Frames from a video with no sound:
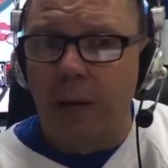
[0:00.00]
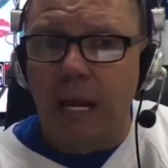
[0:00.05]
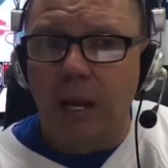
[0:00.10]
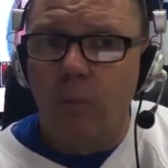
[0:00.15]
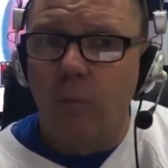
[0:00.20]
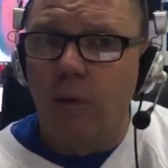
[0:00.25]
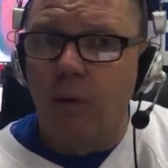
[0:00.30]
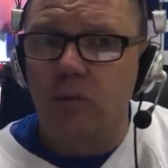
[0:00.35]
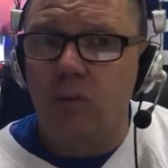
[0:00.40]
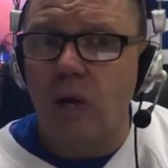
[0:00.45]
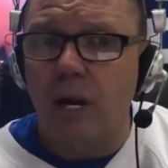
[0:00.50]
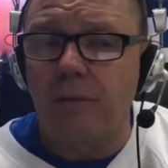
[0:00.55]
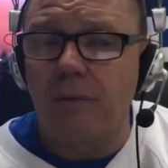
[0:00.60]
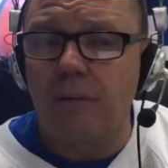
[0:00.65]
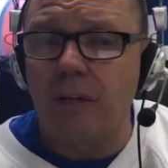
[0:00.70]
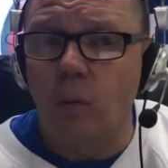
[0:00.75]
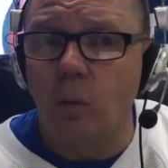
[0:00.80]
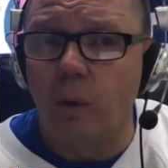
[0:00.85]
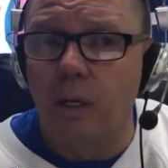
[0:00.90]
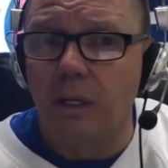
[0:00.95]
And we've
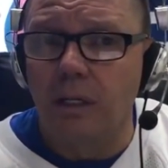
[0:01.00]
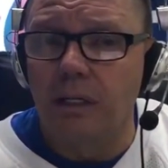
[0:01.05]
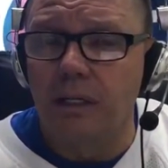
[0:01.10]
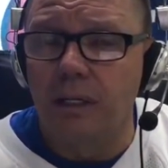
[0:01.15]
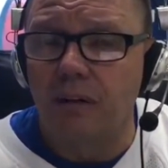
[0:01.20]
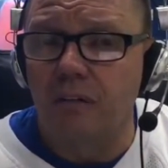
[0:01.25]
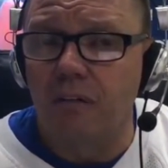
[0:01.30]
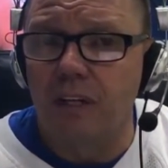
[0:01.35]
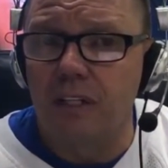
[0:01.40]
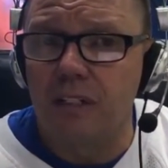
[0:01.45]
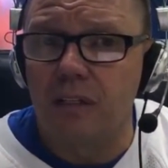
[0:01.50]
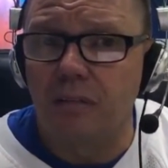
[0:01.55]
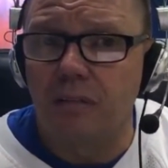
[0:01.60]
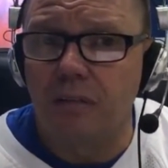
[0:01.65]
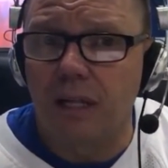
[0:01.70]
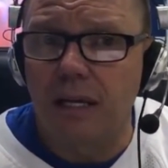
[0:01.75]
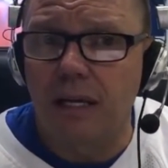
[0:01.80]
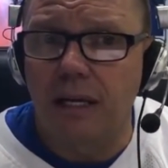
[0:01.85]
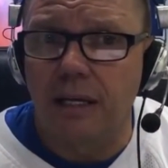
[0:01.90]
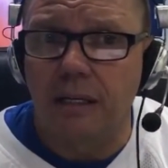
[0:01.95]
drafted well at
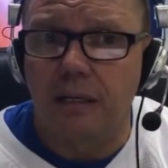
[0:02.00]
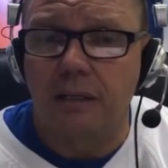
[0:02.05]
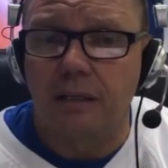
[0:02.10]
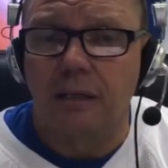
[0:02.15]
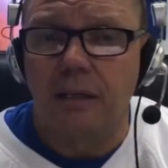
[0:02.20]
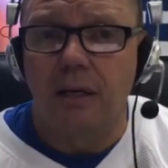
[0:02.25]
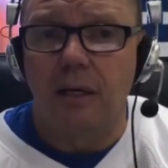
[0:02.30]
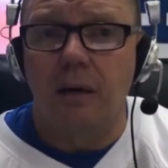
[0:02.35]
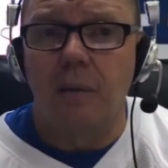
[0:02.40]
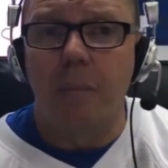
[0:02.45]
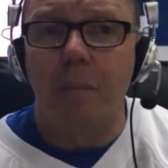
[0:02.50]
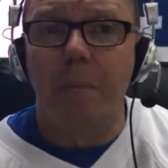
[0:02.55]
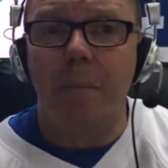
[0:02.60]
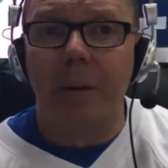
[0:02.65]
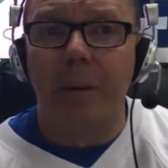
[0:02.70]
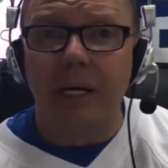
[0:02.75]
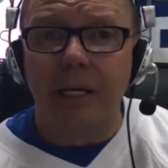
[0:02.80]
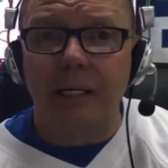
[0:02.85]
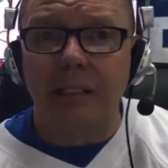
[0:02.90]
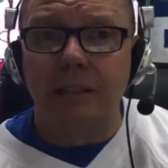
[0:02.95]
defensive line,
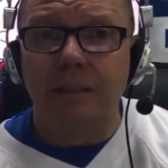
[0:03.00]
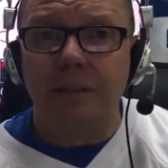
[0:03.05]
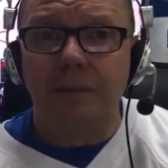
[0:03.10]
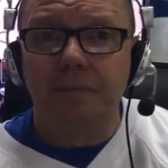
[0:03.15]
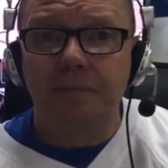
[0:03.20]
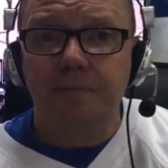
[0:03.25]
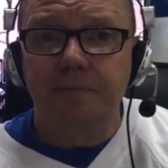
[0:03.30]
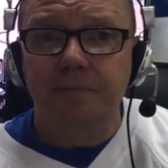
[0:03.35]
but